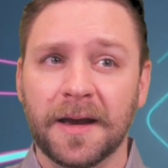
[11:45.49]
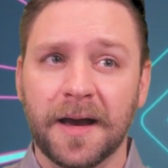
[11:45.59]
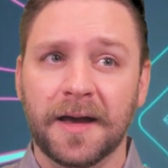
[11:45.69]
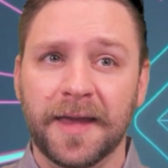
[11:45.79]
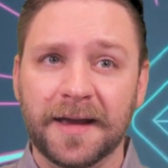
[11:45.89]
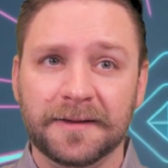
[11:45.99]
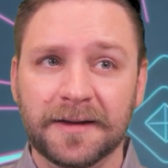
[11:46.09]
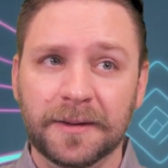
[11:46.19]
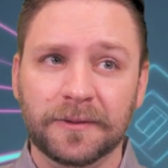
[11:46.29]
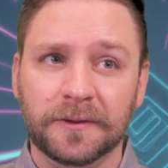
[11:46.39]
That
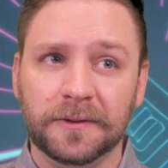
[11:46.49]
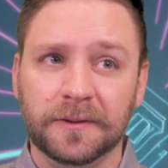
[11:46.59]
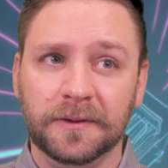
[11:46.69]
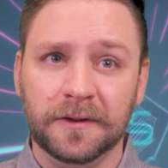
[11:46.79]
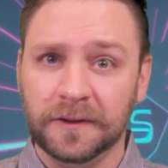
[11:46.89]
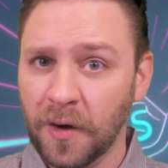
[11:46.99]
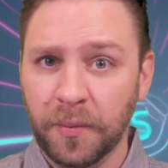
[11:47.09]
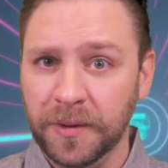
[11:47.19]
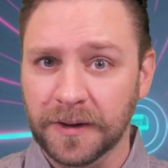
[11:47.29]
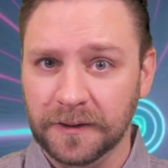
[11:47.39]
seems
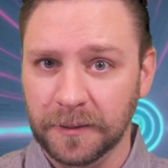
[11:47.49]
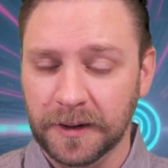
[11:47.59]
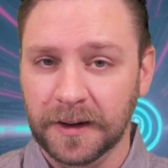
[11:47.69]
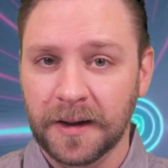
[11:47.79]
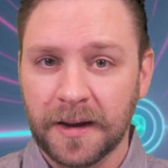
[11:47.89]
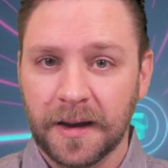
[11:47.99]
dystopian to me,